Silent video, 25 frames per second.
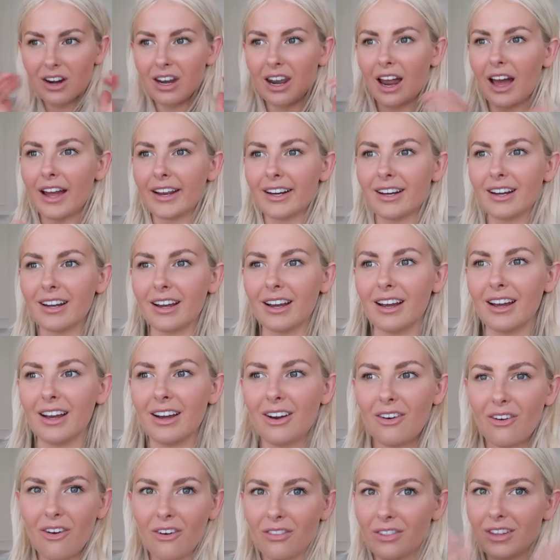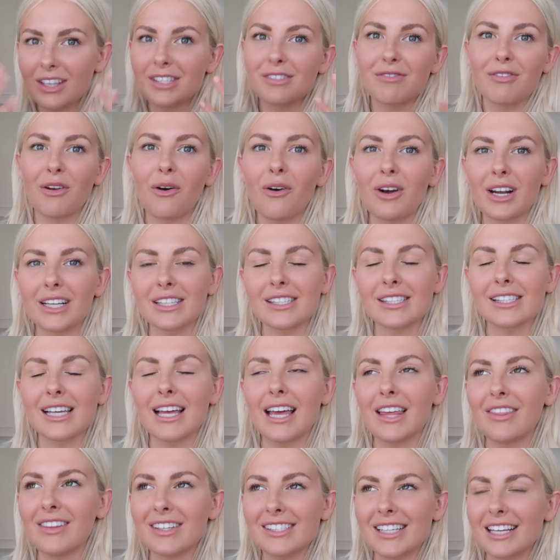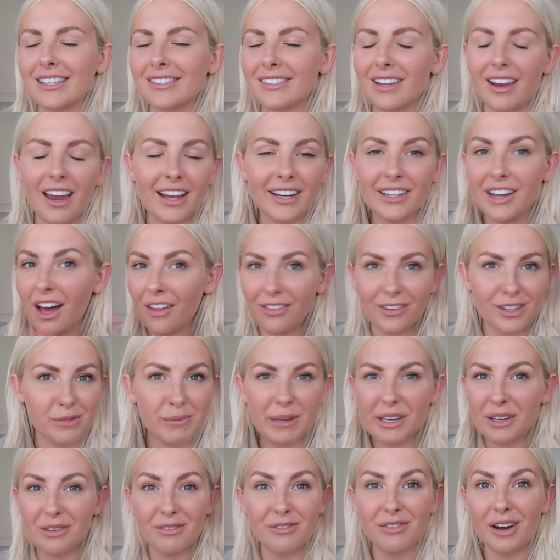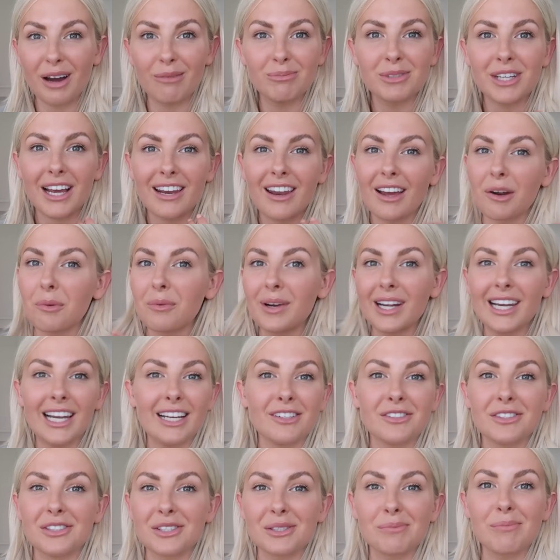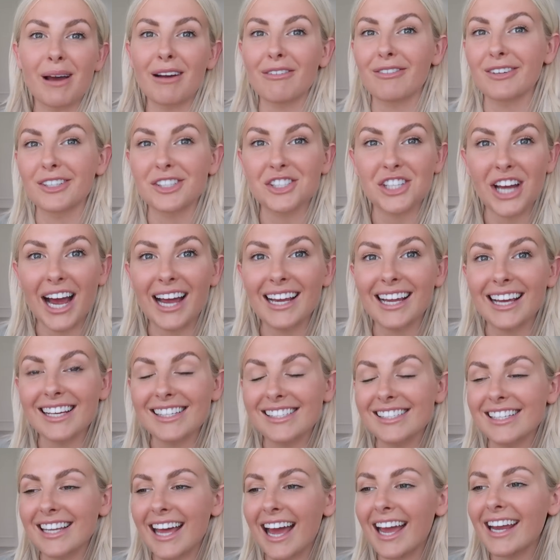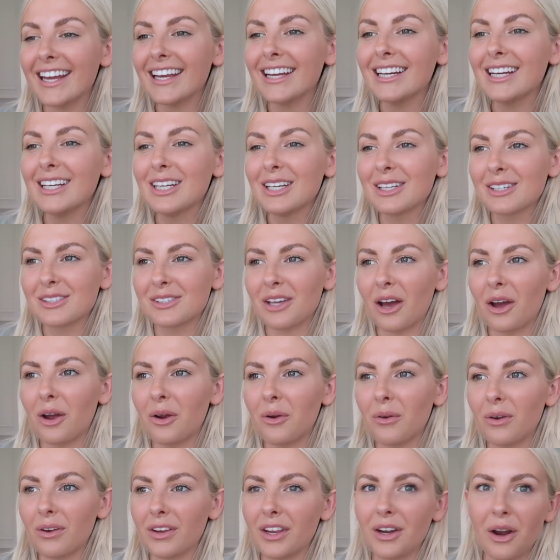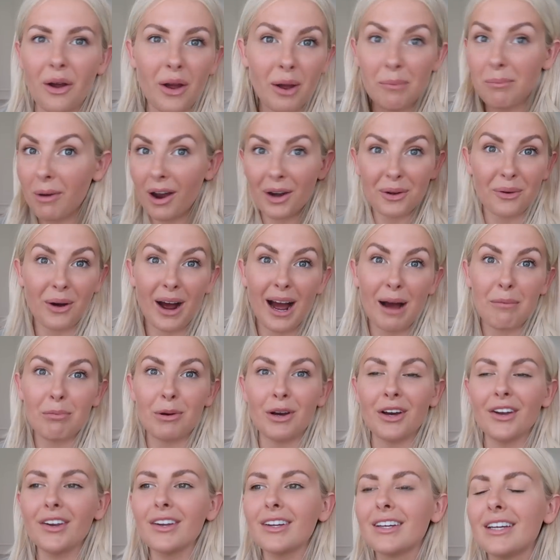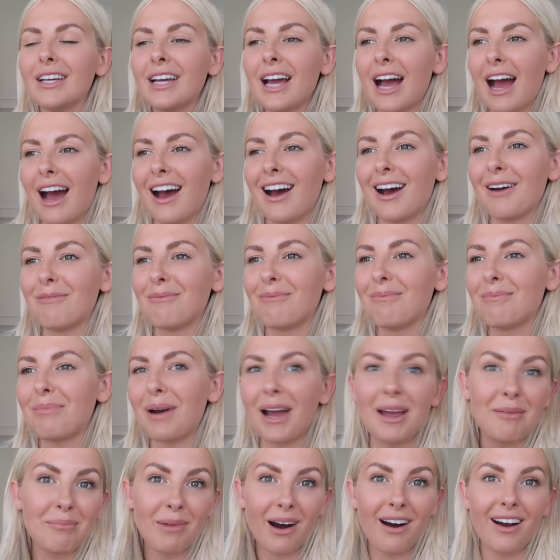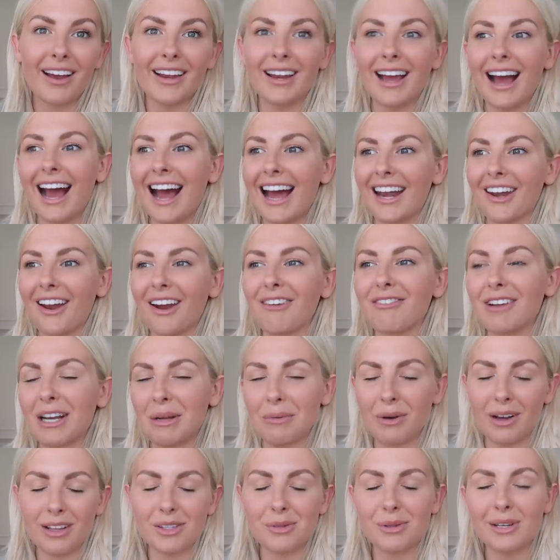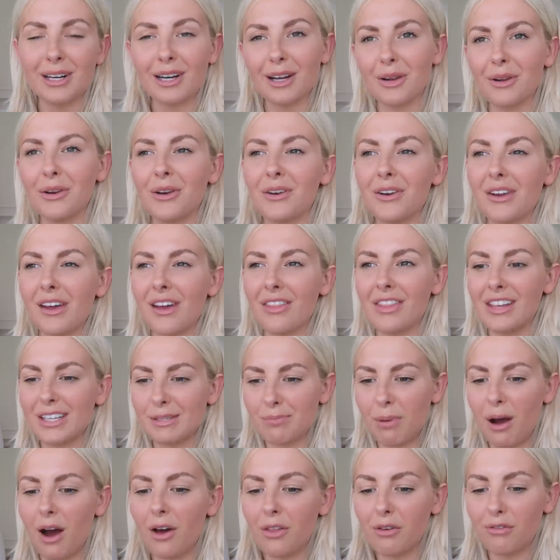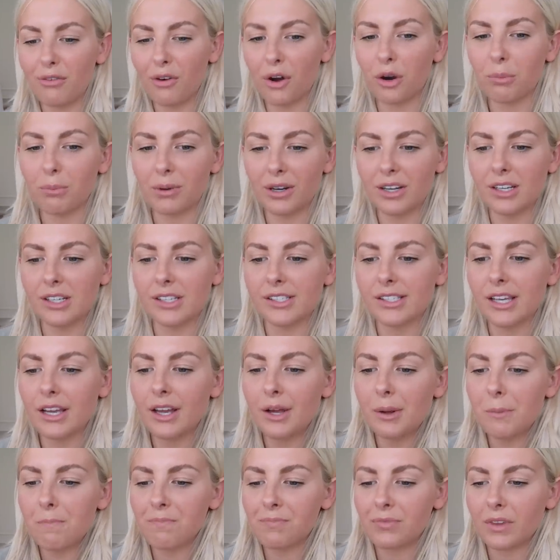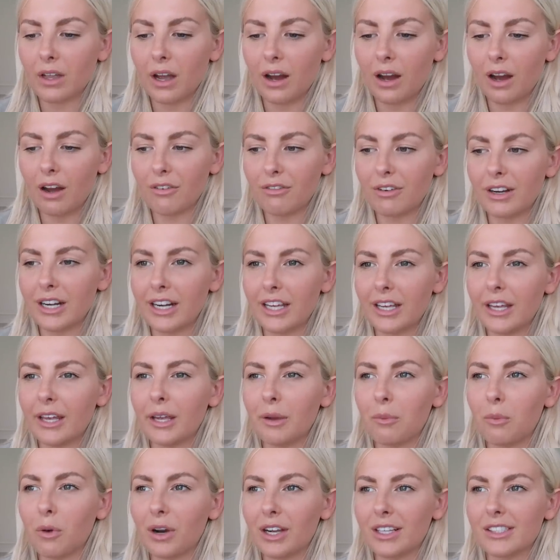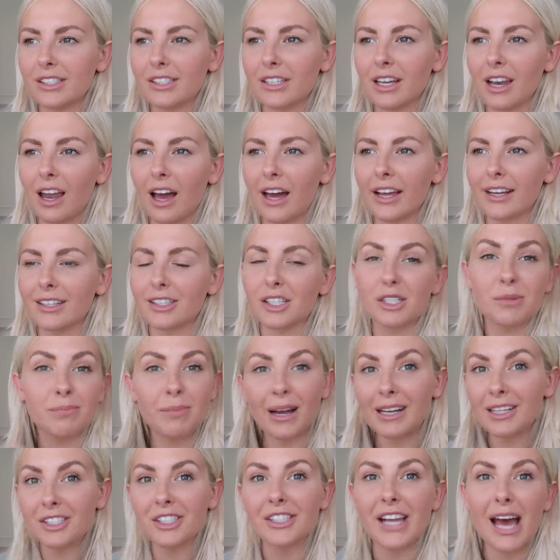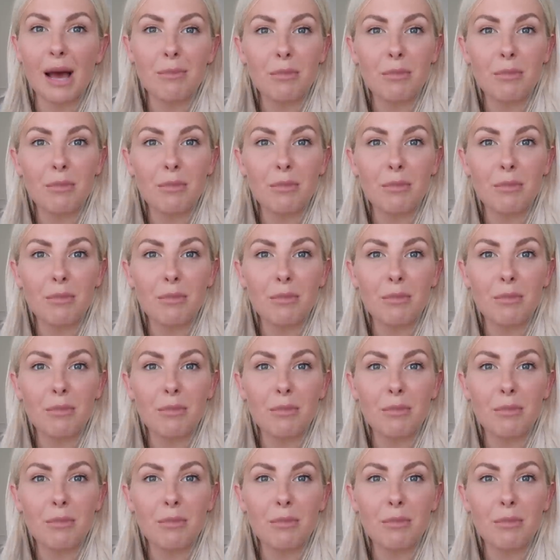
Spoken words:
like on this vlog in the sense that like nothing's been confirmed yet. Like, we literally just met for a chat yesterday. So, you know, it might not happen, but it might. And I really wanted to include this part of the vlog because I really wanted to like just mention